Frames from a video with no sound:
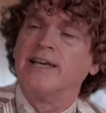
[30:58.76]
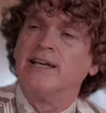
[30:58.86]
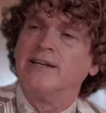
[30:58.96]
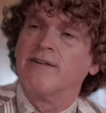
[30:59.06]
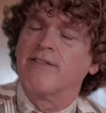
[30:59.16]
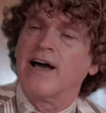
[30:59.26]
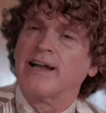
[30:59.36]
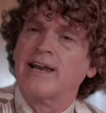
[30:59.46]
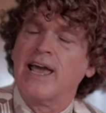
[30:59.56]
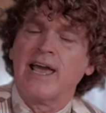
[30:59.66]
in thy
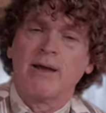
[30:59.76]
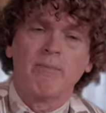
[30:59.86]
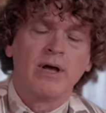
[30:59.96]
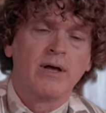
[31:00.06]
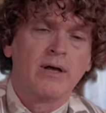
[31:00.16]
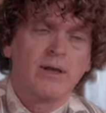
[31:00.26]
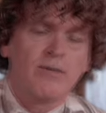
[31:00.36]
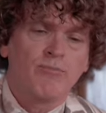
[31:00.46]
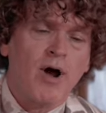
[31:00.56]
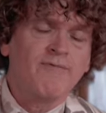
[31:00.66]
name?"
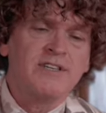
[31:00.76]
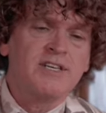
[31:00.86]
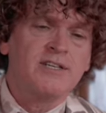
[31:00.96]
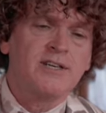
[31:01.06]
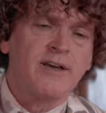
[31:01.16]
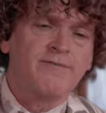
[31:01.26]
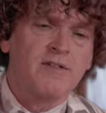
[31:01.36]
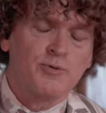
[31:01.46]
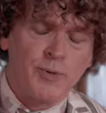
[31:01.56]
Mm-hmm. Prophecy is a gift of the